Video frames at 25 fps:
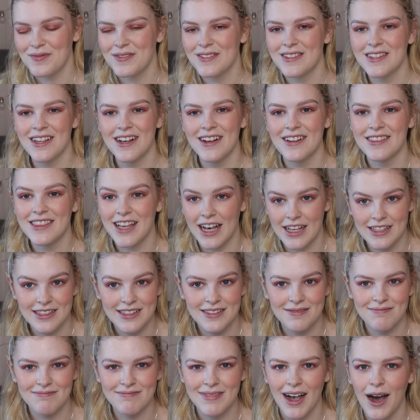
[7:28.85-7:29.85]
So
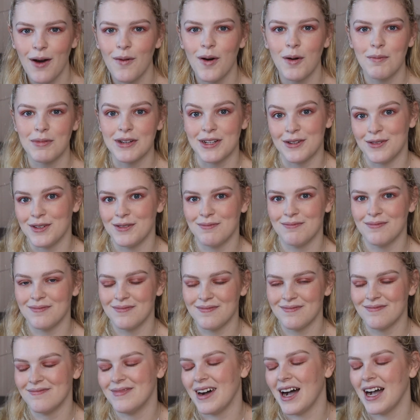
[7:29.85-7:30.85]
that's how I'll be doing
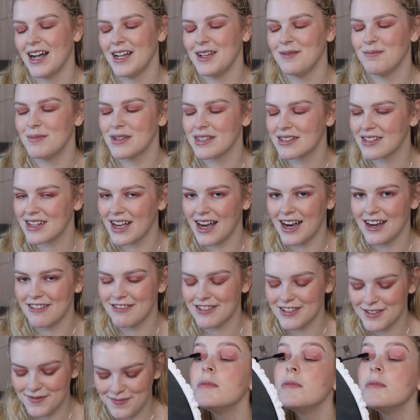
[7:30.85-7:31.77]
my mascara.